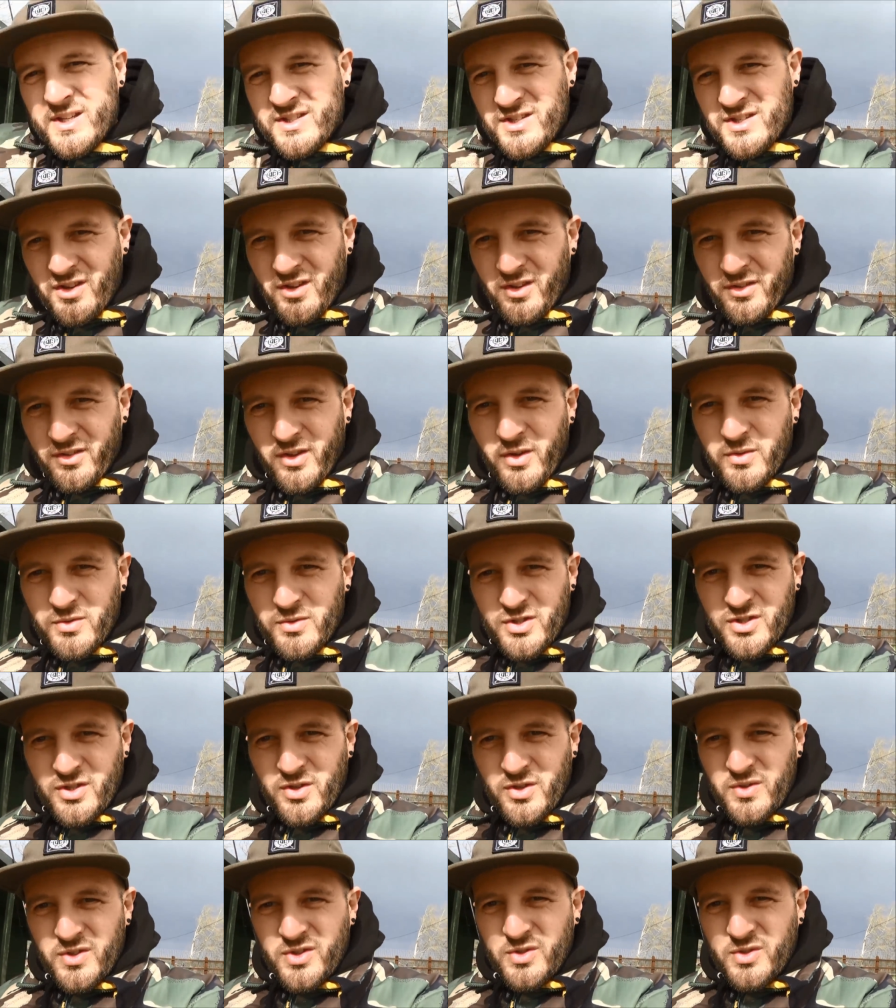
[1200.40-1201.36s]
into
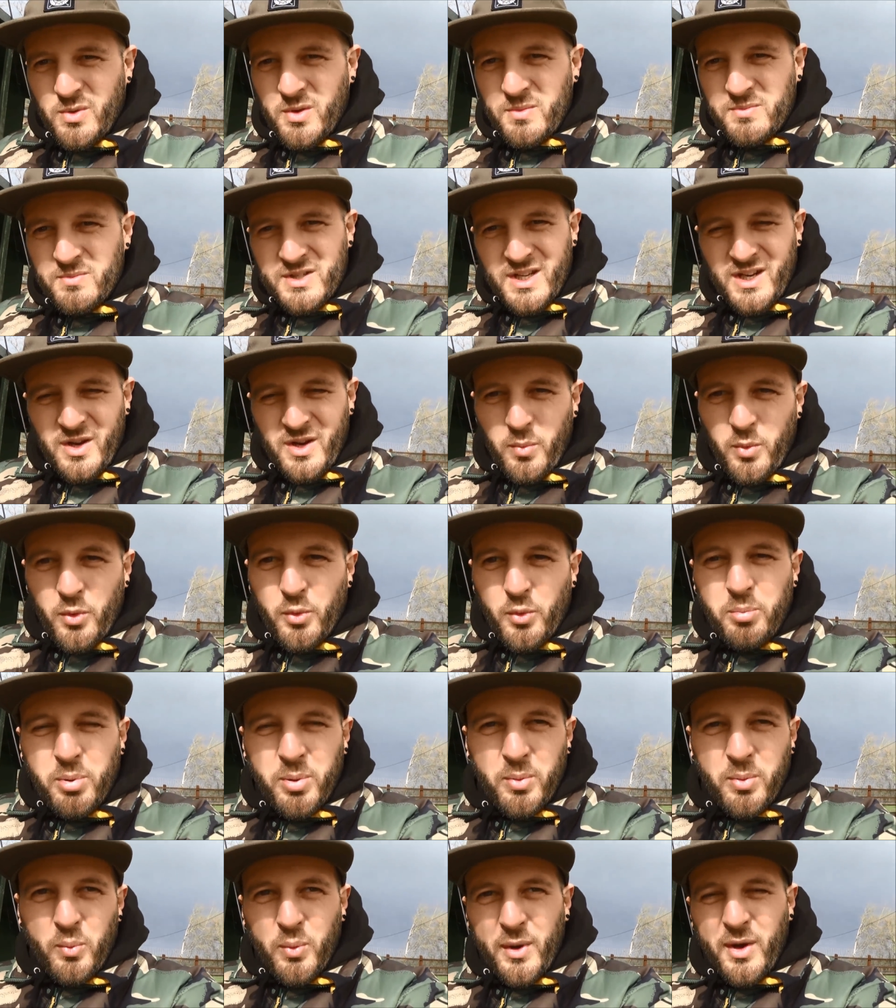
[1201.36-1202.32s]
those two swims, then I
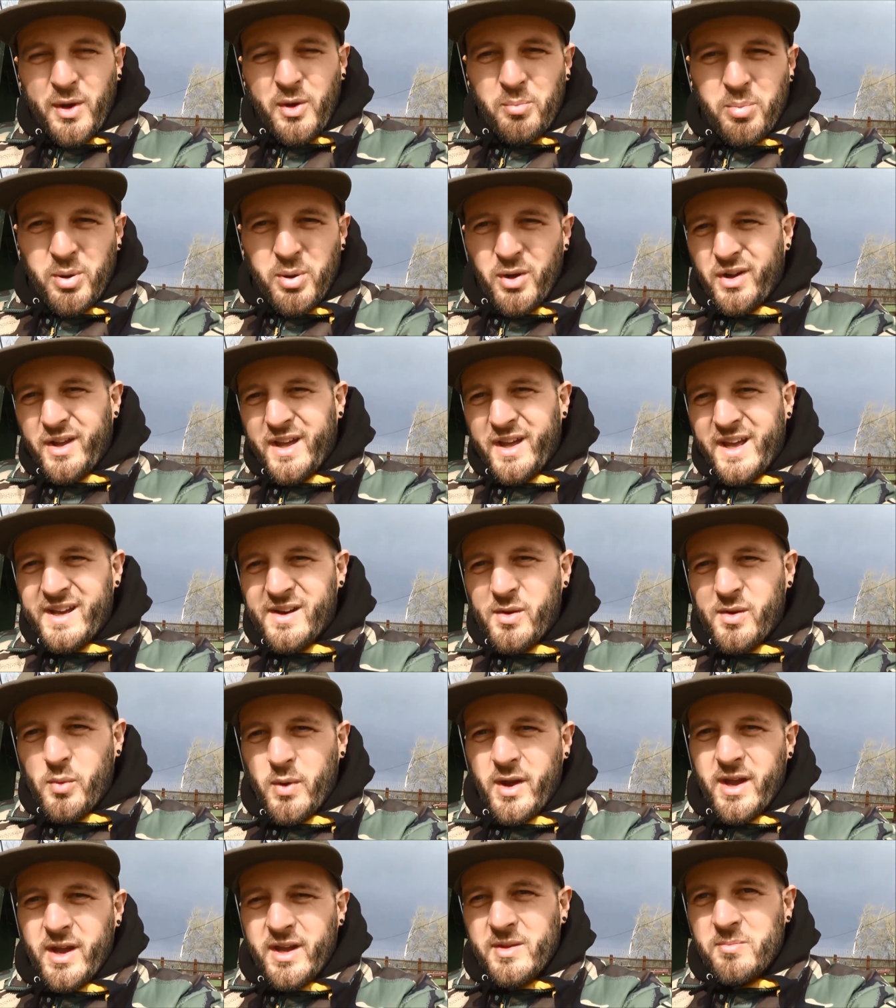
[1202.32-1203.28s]
will pull it in
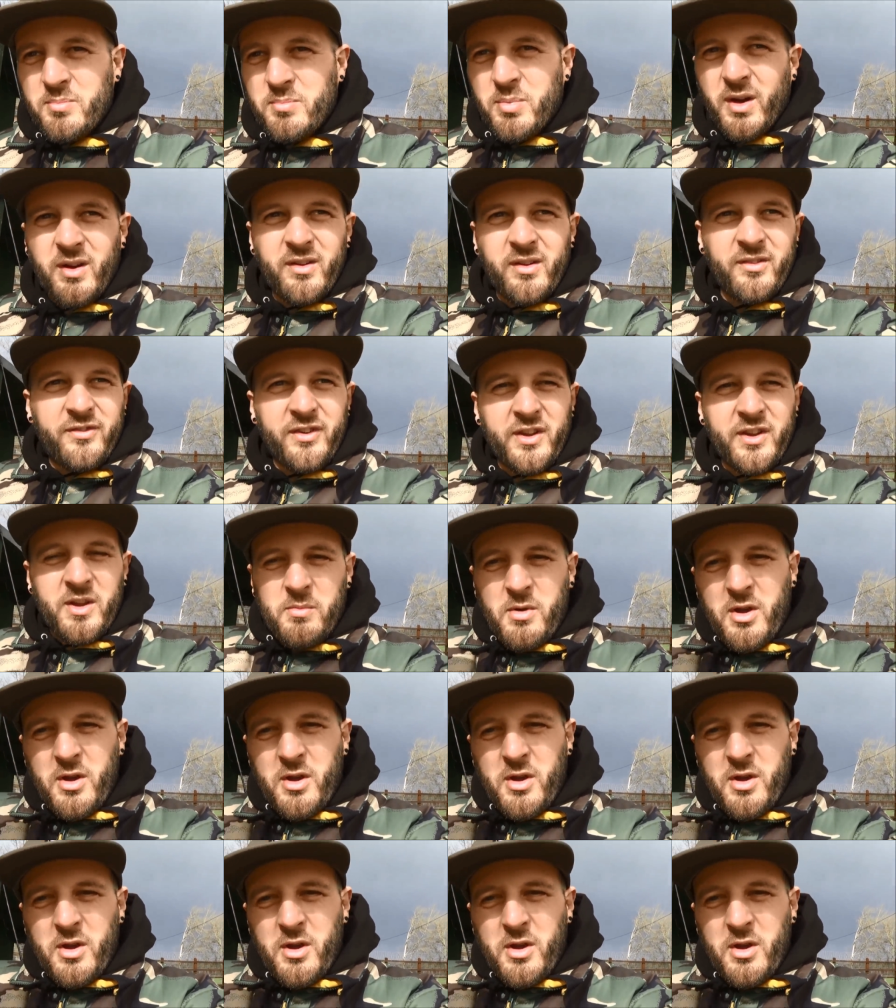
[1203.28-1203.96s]
away, but for the